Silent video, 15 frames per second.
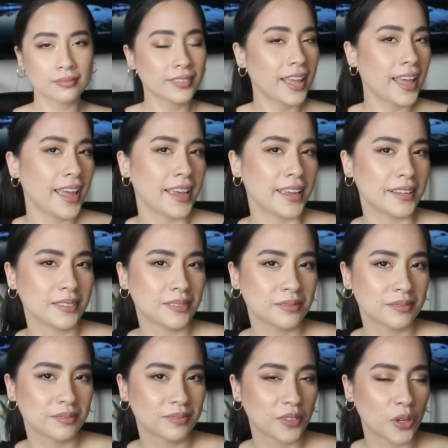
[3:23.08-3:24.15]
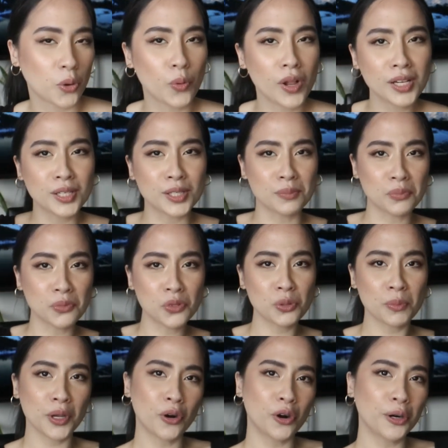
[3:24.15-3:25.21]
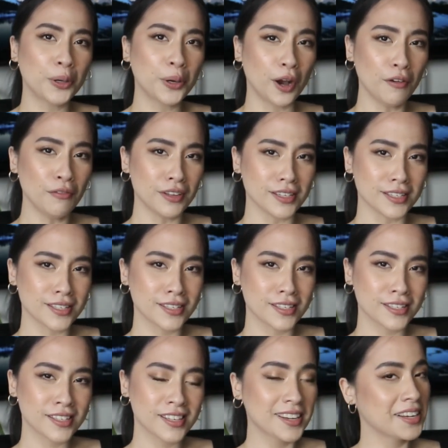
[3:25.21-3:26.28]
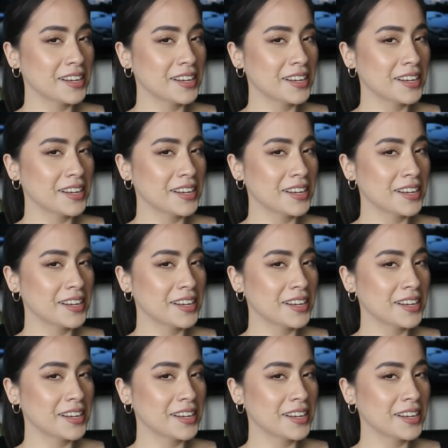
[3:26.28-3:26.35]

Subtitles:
Hi, welcome to my corner office.